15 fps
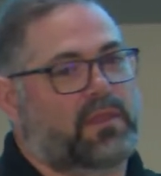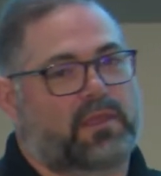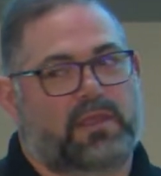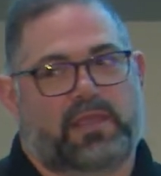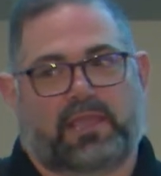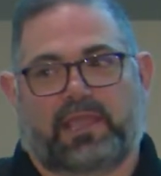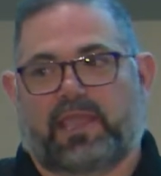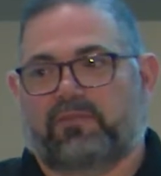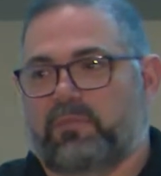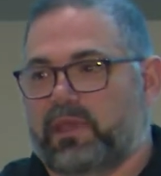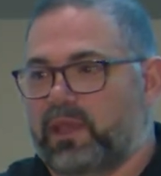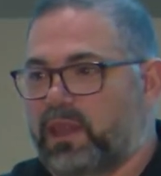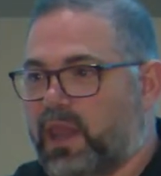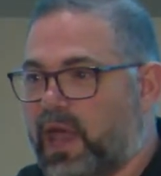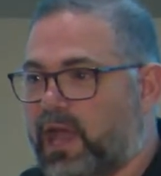he gave me
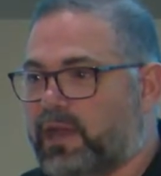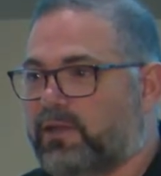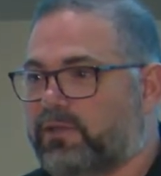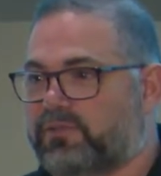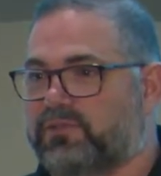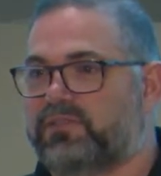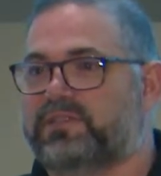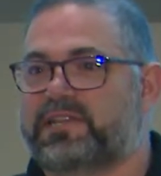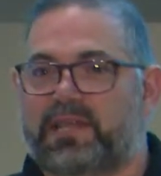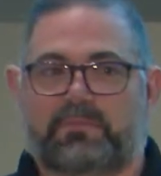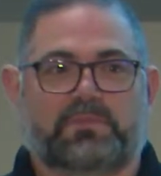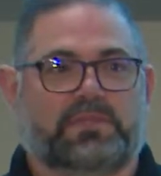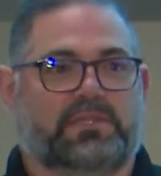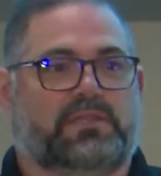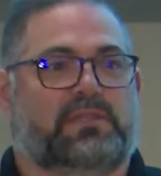a lot of
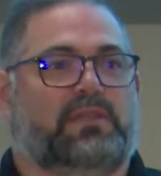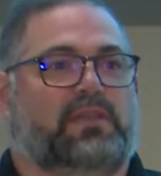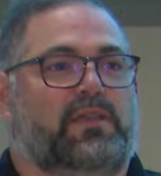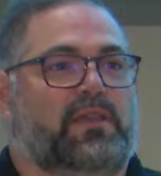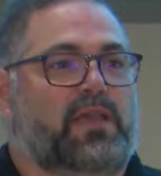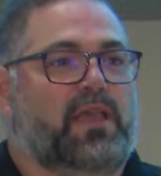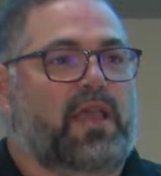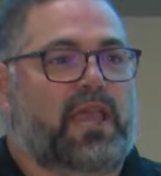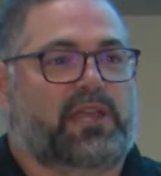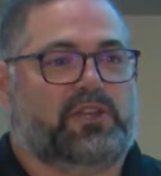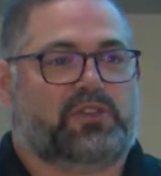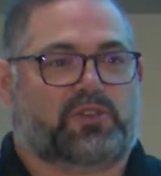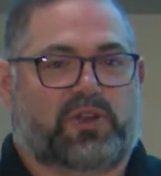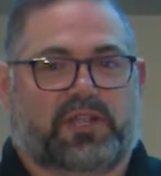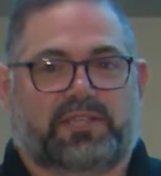tips and
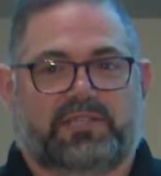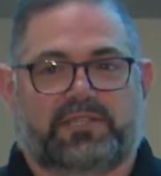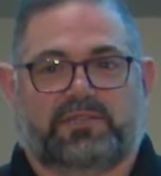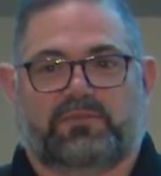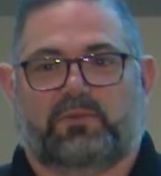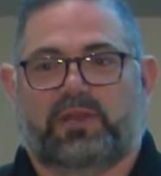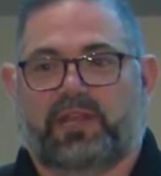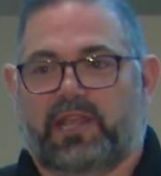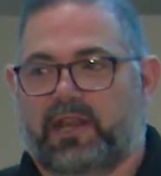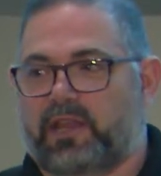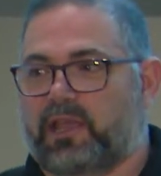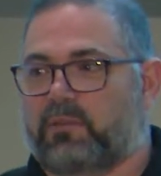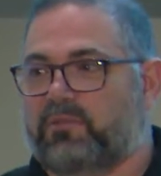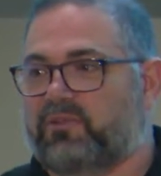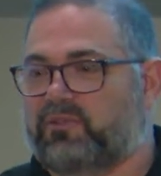tricks when
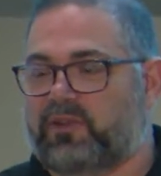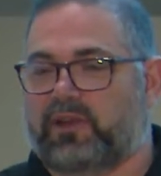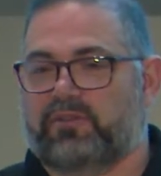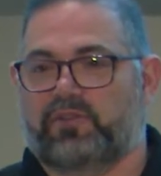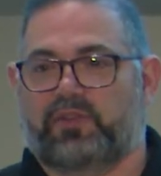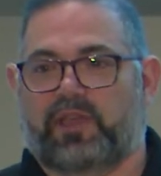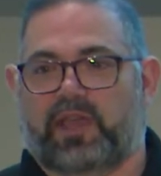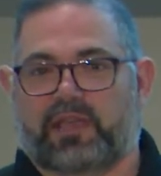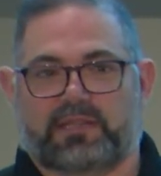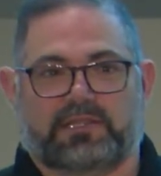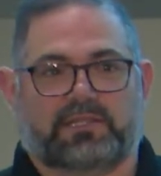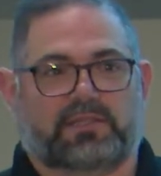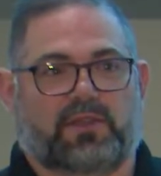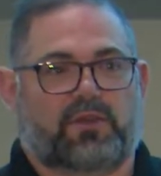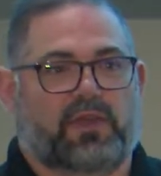getting up in front of you guys.
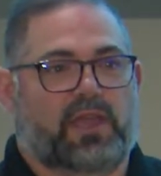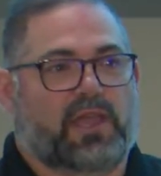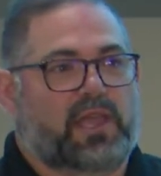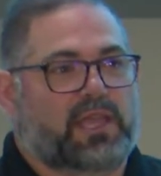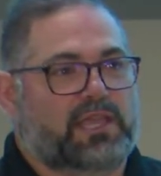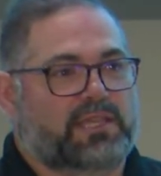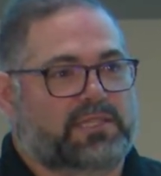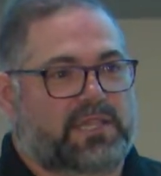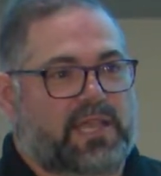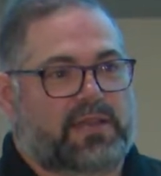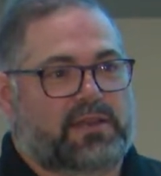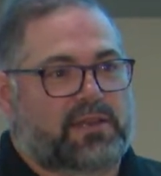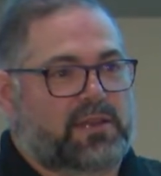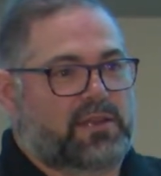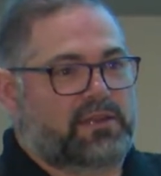So he
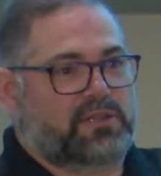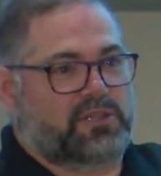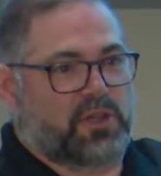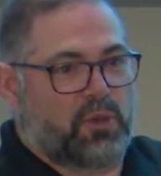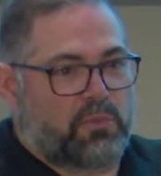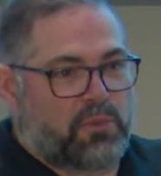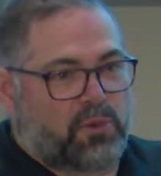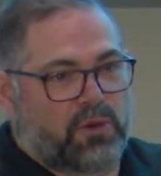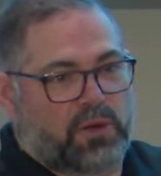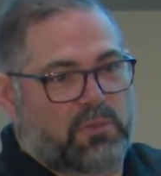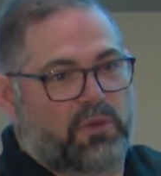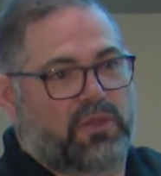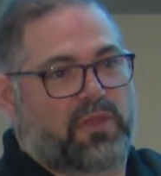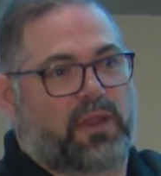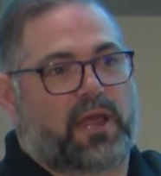said, don't bore them
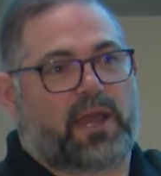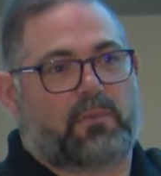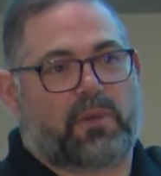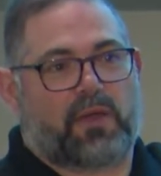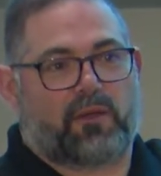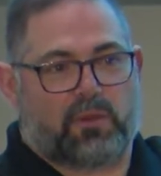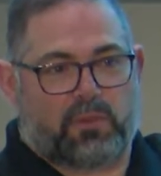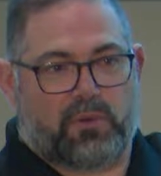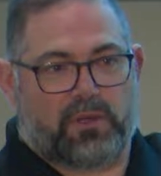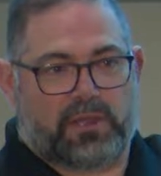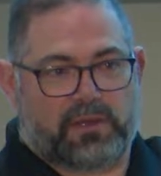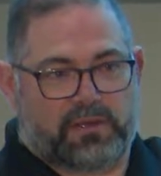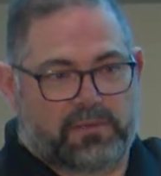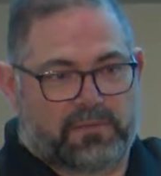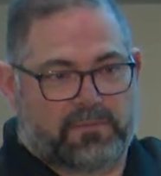with a lot of
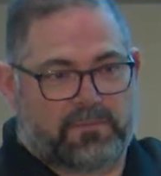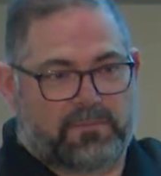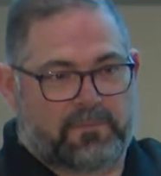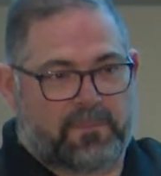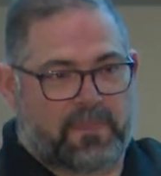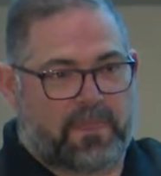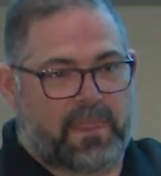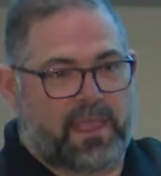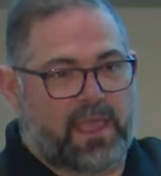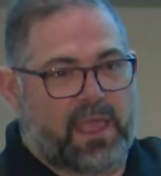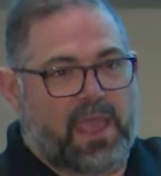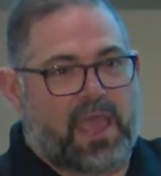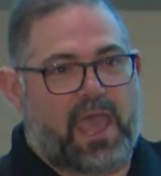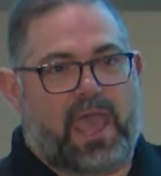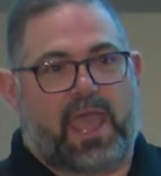PowerPoint
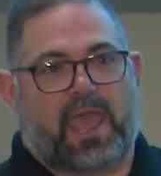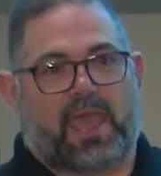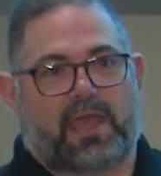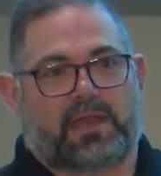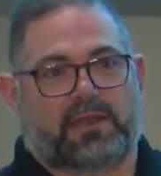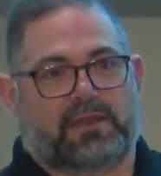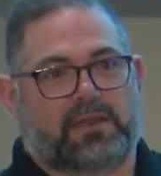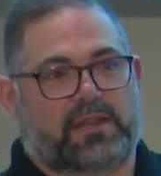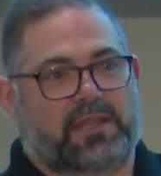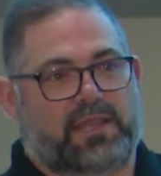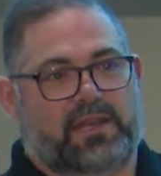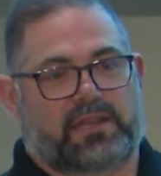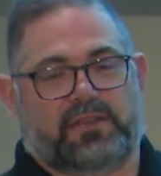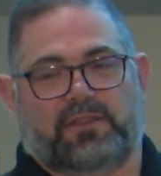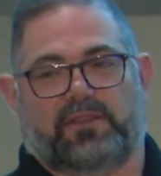and
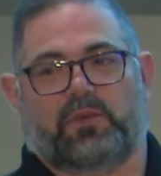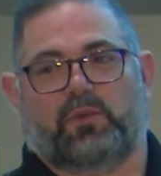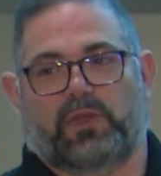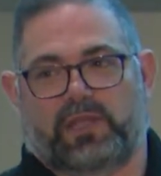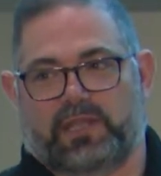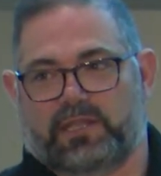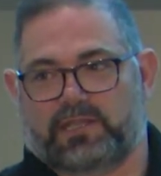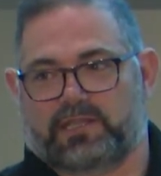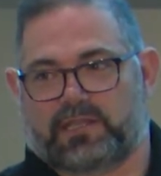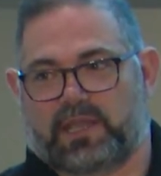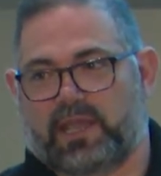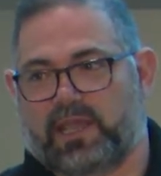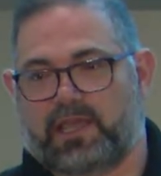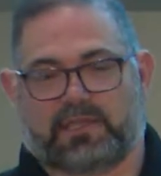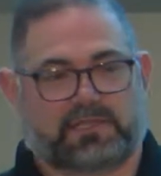get into the weeds
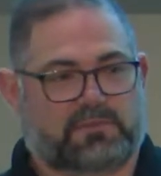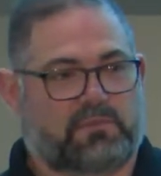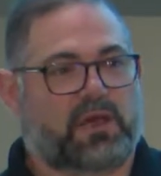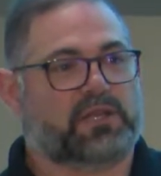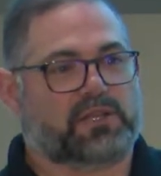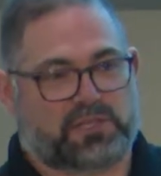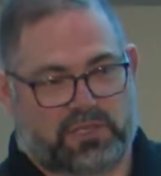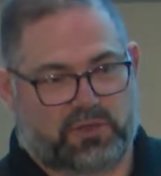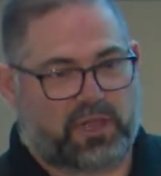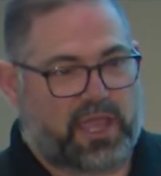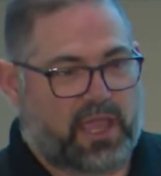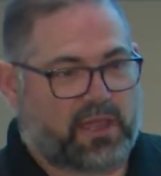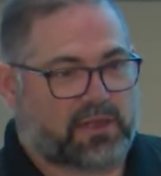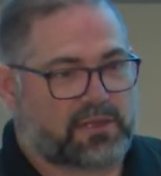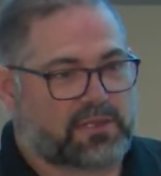as much as you
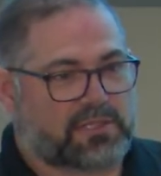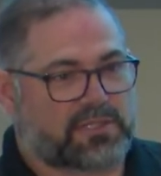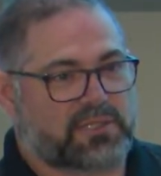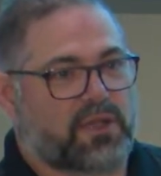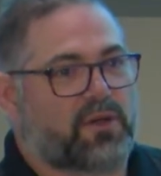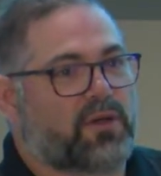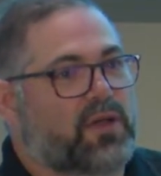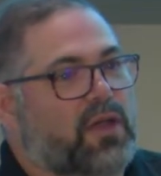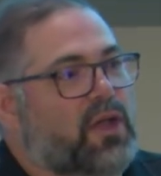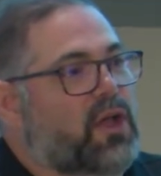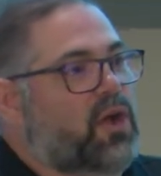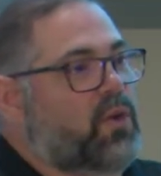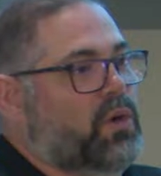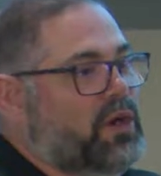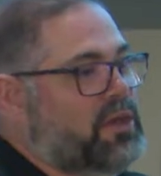can. So we're